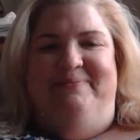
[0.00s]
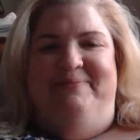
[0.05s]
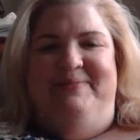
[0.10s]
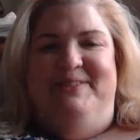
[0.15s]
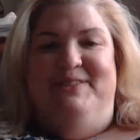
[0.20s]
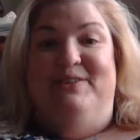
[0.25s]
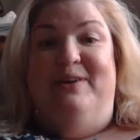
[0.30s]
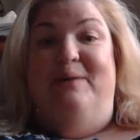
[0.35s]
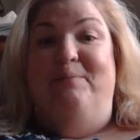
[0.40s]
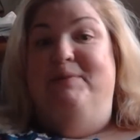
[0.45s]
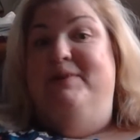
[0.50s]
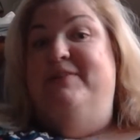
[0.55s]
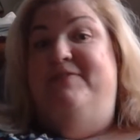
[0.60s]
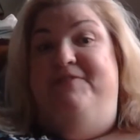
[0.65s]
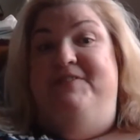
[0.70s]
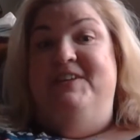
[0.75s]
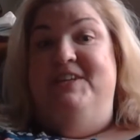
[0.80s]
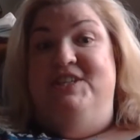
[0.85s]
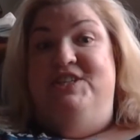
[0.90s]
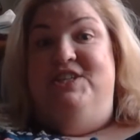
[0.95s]
So I'm going to
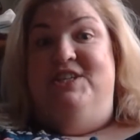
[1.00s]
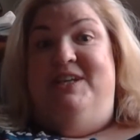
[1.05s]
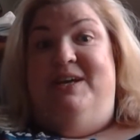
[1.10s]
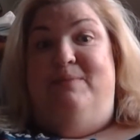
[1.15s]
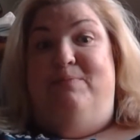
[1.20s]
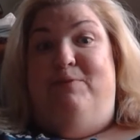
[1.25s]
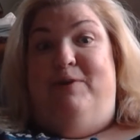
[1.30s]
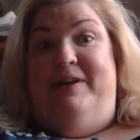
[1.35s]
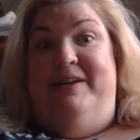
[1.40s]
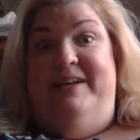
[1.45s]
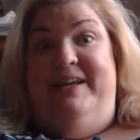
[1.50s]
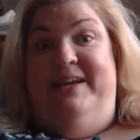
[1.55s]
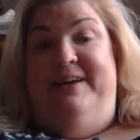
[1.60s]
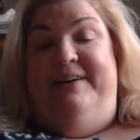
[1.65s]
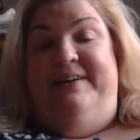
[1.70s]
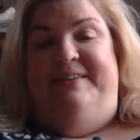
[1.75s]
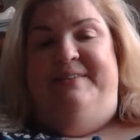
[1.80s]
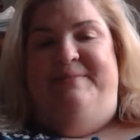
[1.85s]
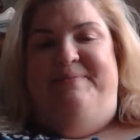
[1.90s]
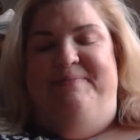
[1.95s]
finish it up right
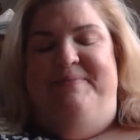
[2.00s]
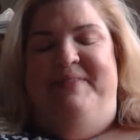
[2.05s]
now.